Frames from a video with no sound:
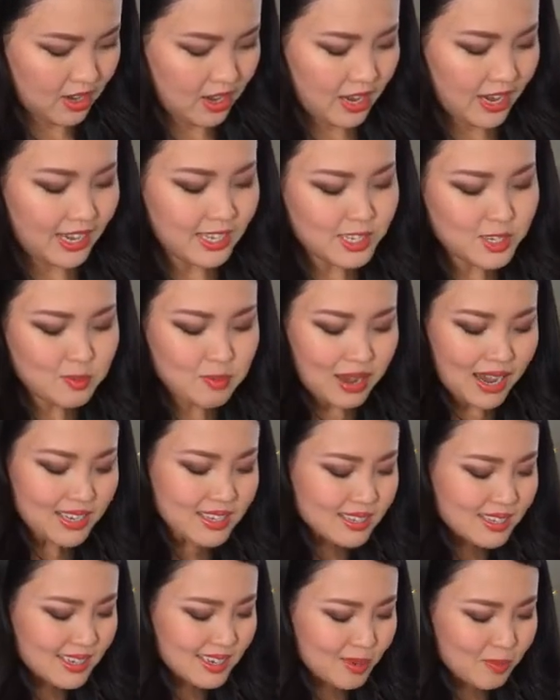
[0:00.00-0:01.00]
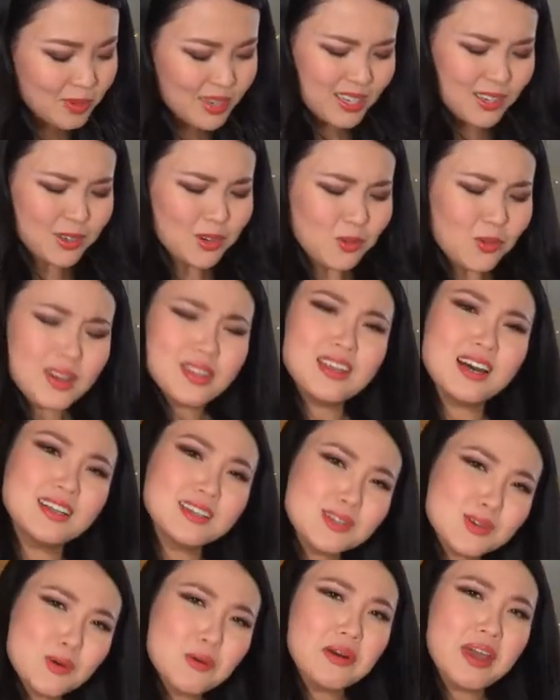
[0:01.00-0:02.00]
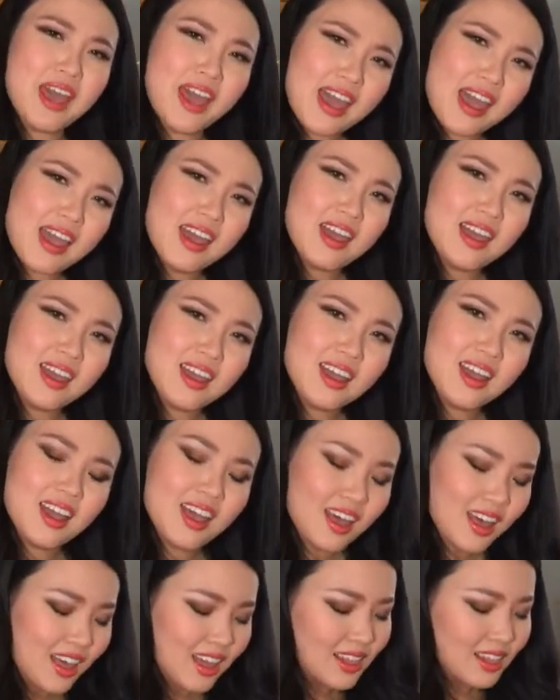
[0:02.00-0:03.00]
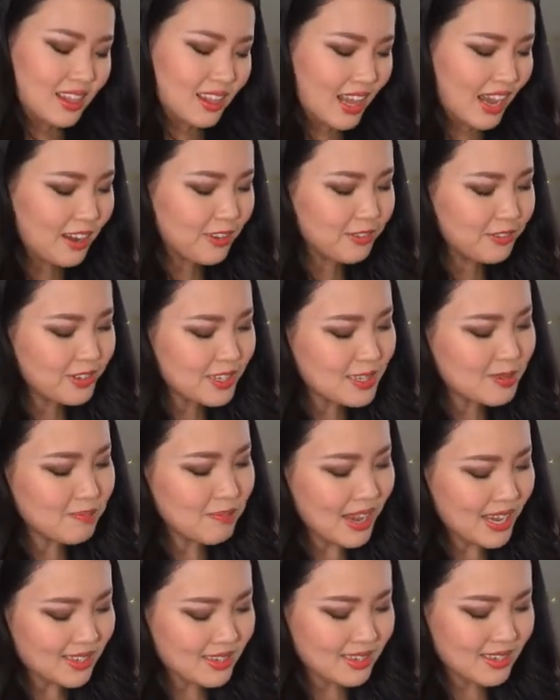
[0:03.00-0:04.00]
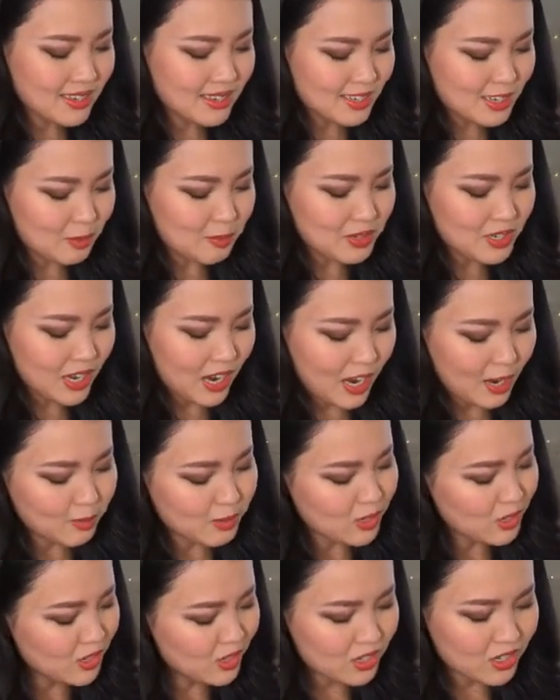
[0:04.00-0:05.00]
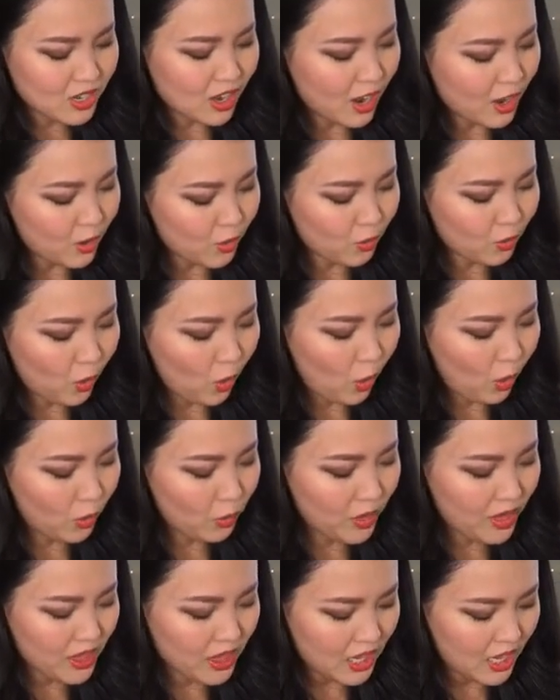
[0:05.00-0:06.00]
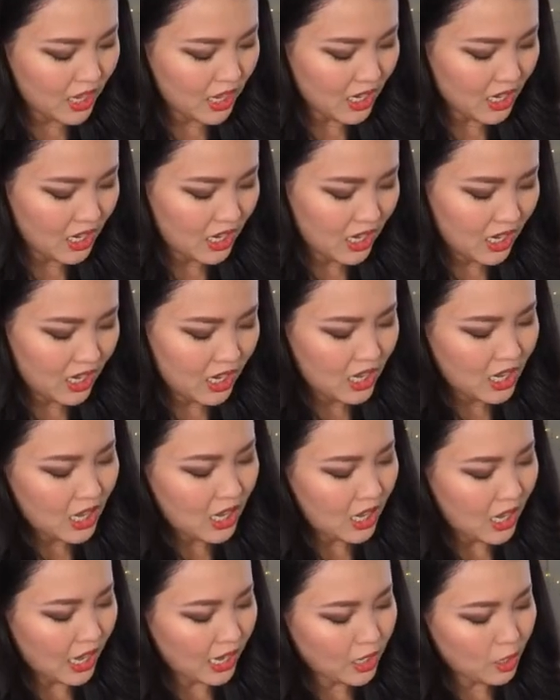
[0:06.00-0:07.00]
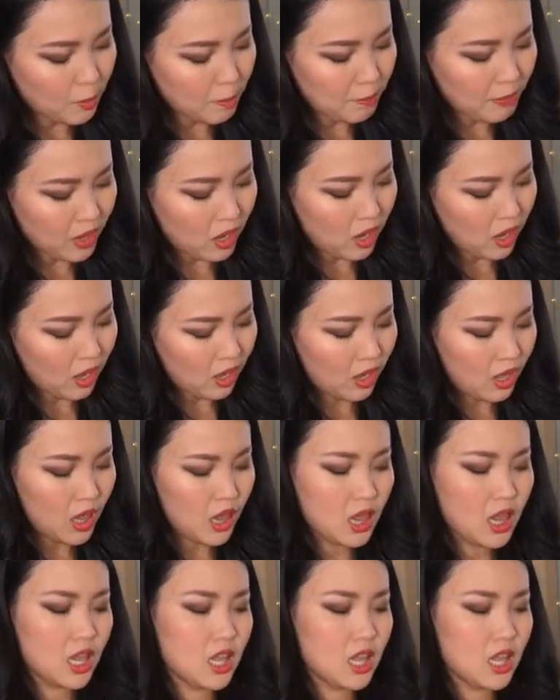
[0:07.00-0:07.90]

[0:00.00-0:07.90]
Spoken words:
It's messy, but you know what? That's okay. Life is messy sometimes. You just gotta roll with it like a ball.